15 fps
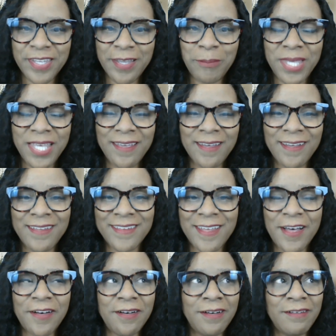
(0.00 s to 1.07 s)
because
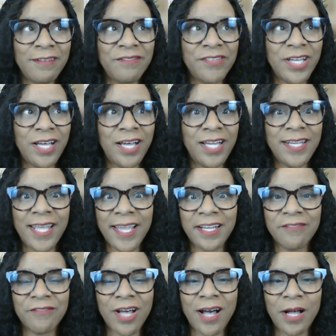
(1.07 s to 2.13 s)
of a
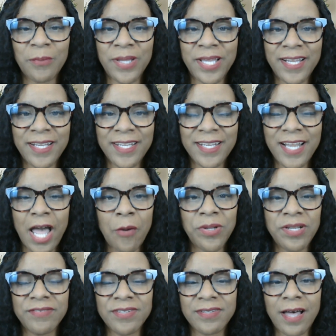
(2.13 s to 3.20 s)
negative comment, I
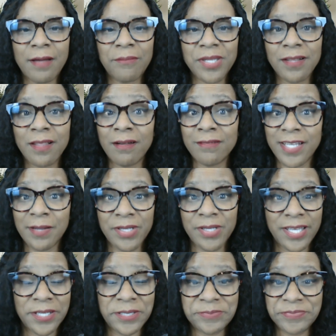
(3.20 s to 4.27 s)
would have stopped a long time
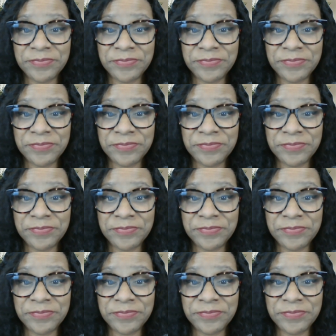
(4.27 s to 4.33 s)
ago.